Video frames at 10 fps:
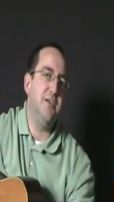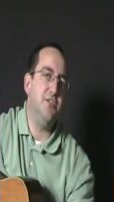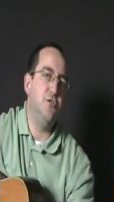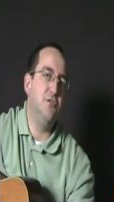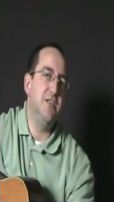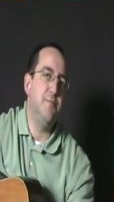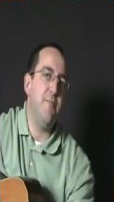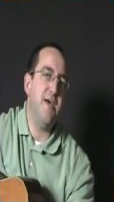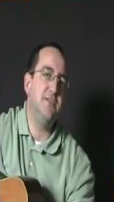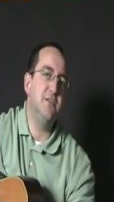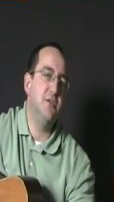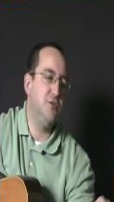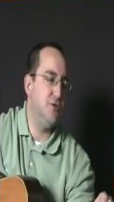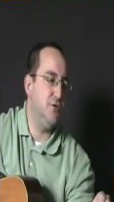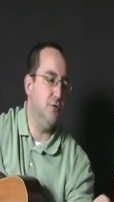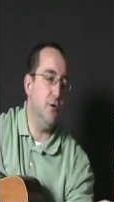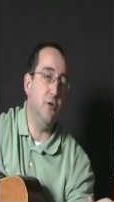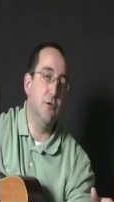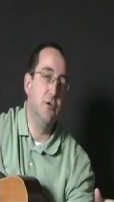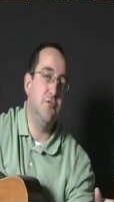it's usually best to
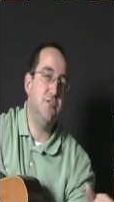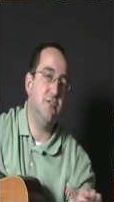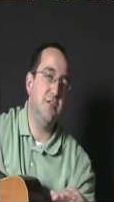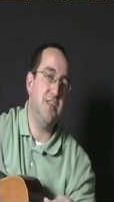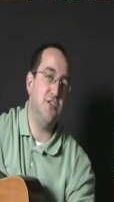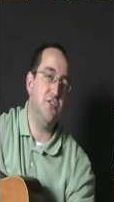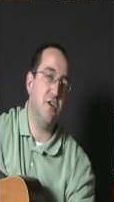loosen the tension